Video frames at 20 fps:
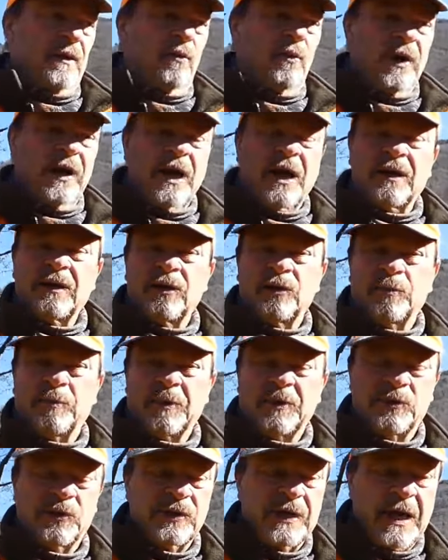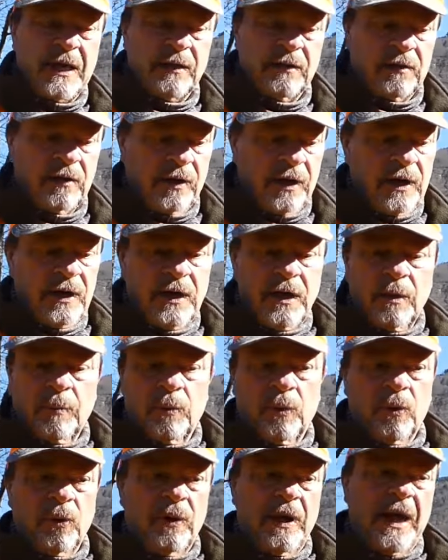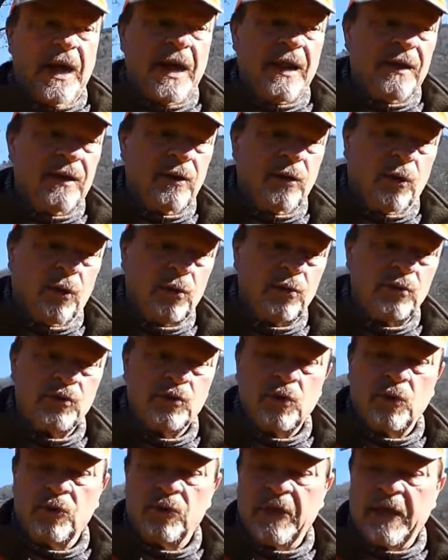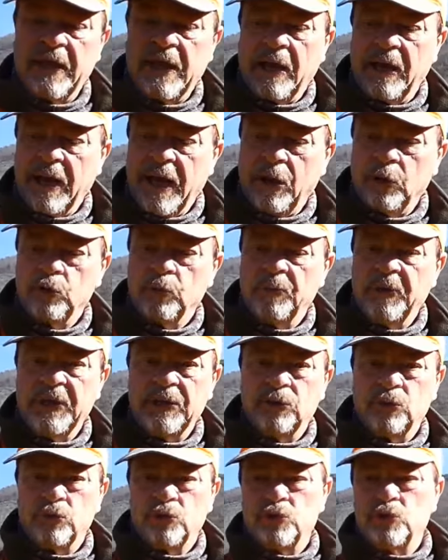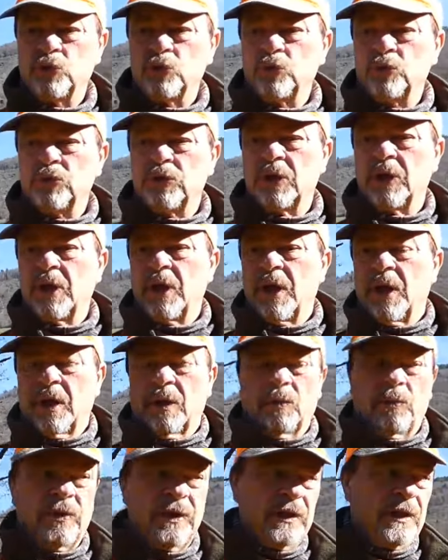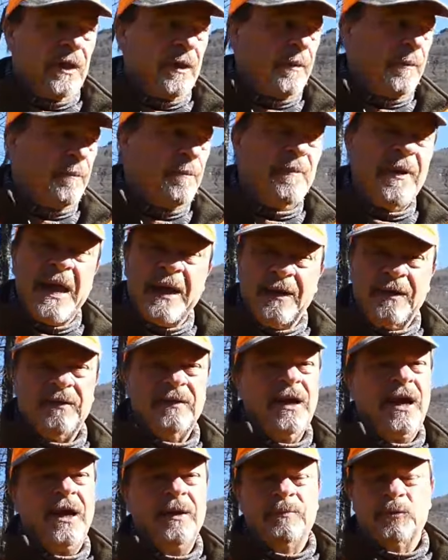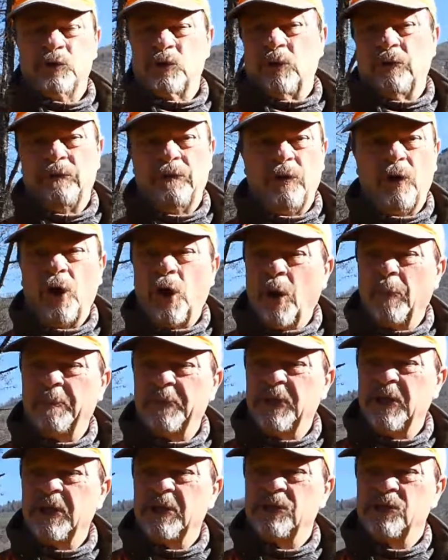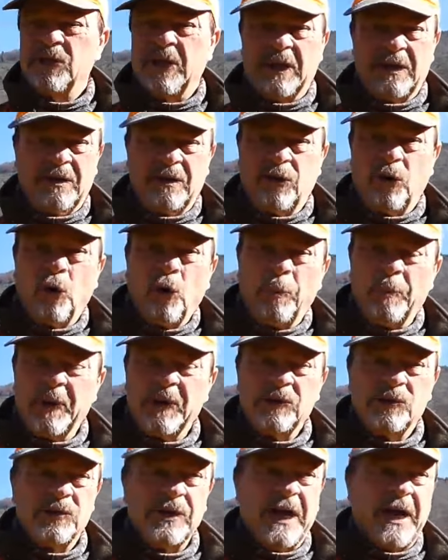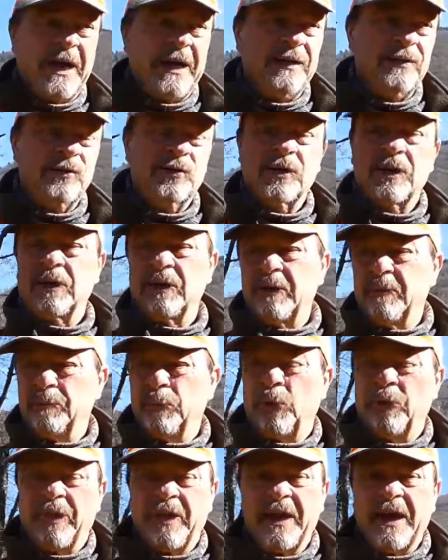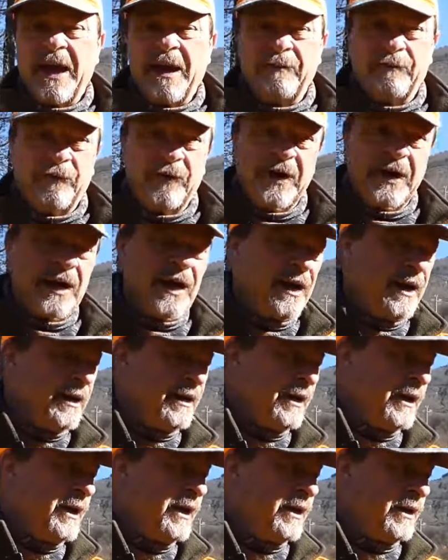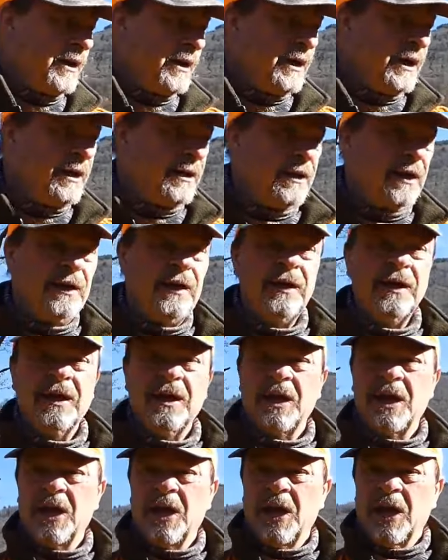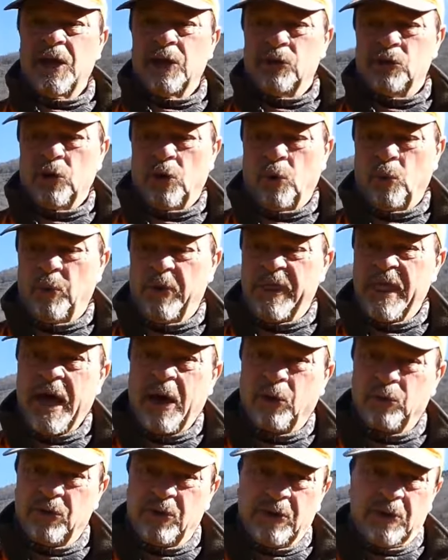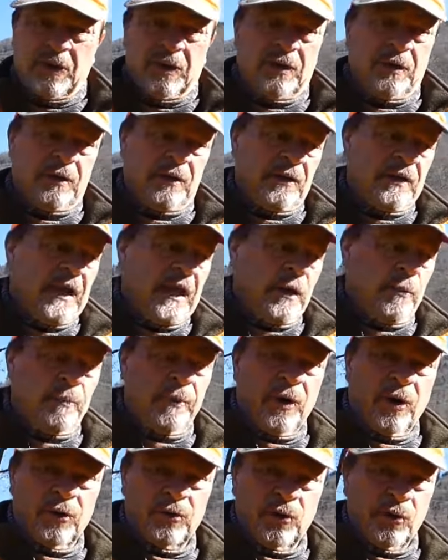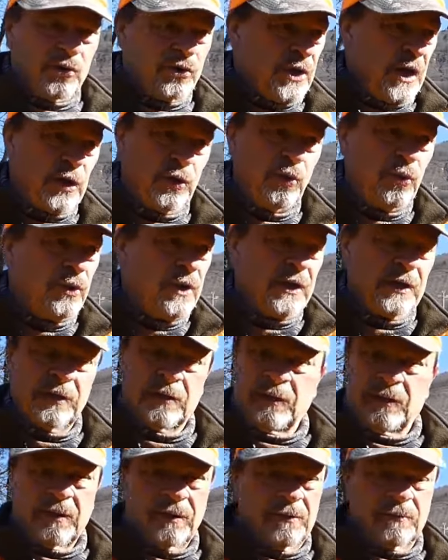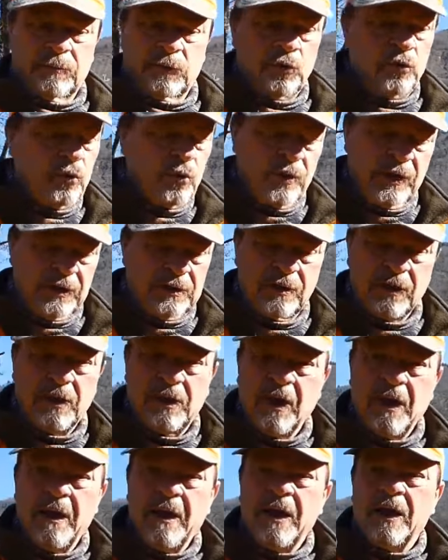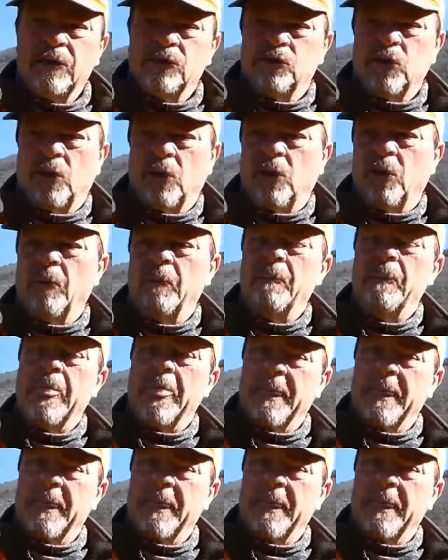100% reliable and also they allowed me to shoot with uh, many types of optics and open sights, uh, both in Africa and here in Italy. So without uh, their products, I couldn't do it. So